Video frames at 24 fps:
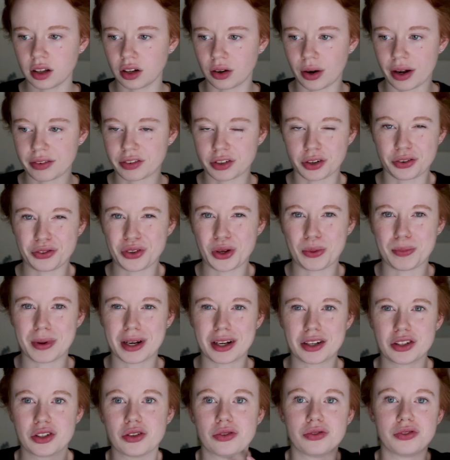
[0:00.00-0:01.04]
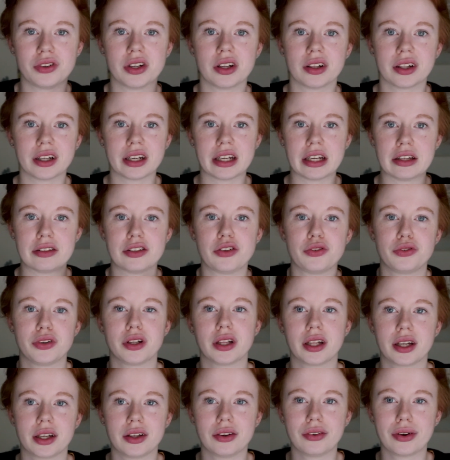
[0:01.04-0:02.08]
After a few minutes you feel at ease, you
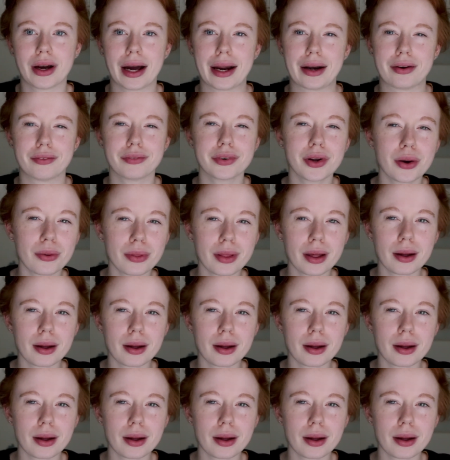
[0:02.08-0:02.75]
feel like you kind of know